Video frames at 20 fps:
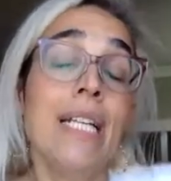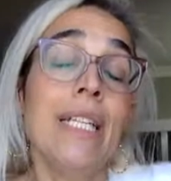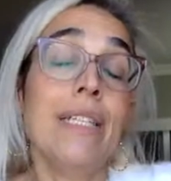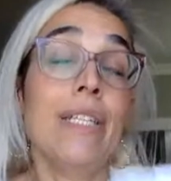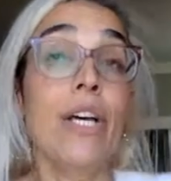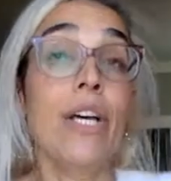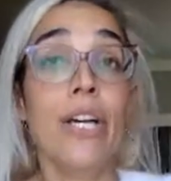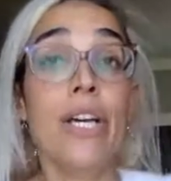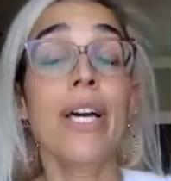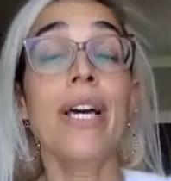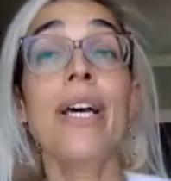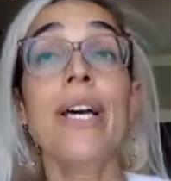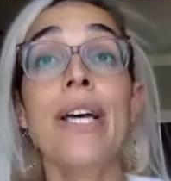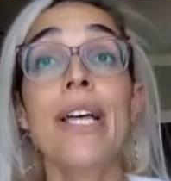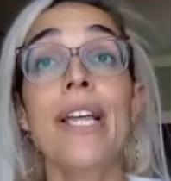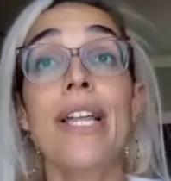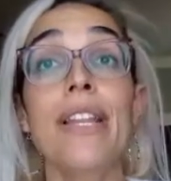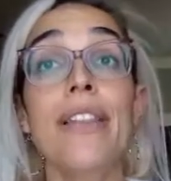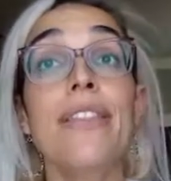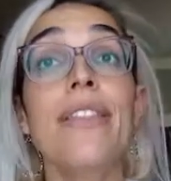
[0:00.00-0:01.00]
Look,
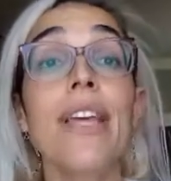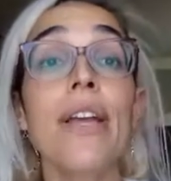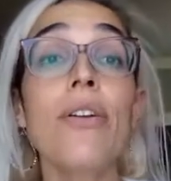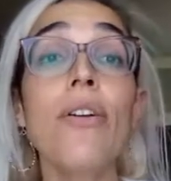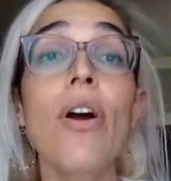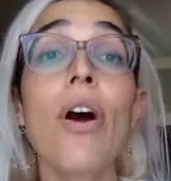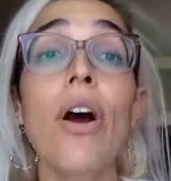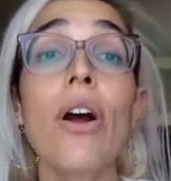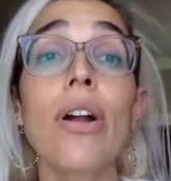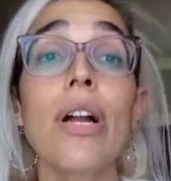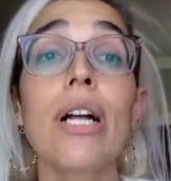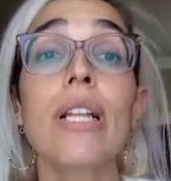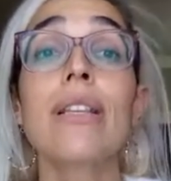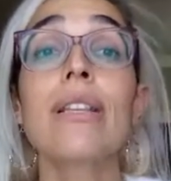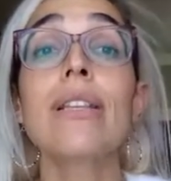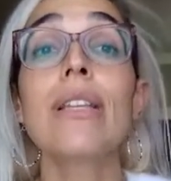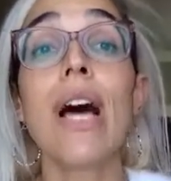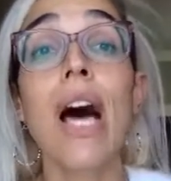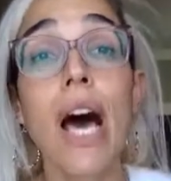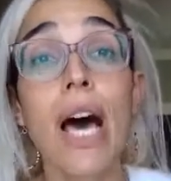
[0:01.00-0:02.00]
there are a
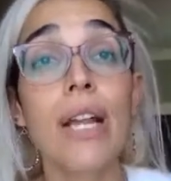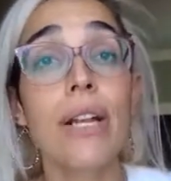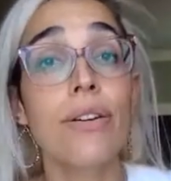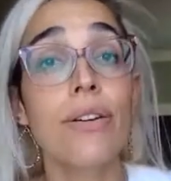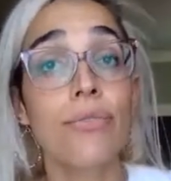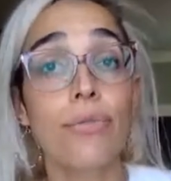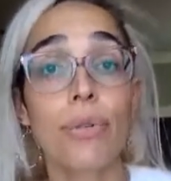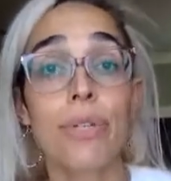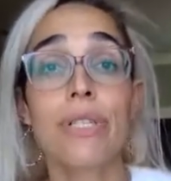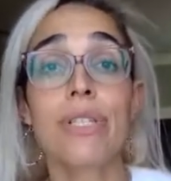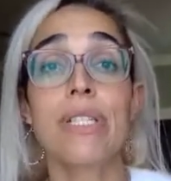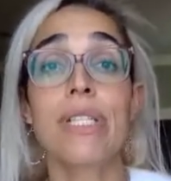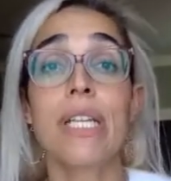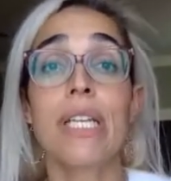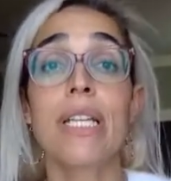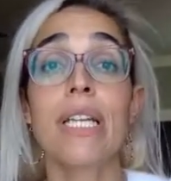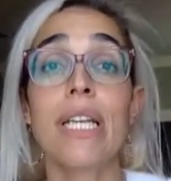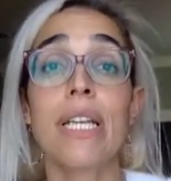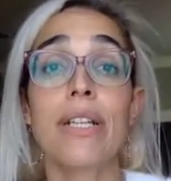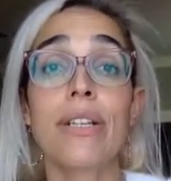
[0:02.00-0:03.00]
lot of words
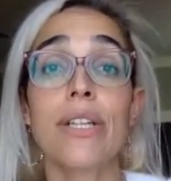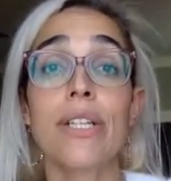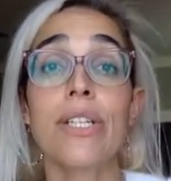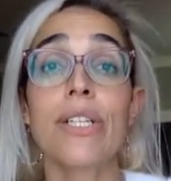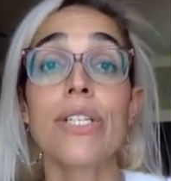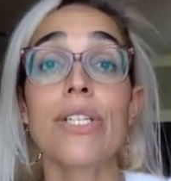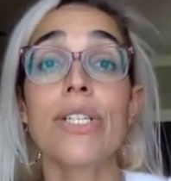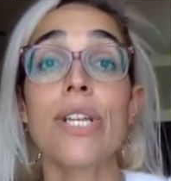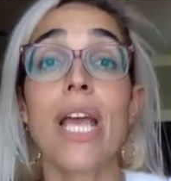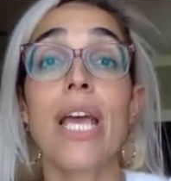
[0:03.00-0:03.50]
in English,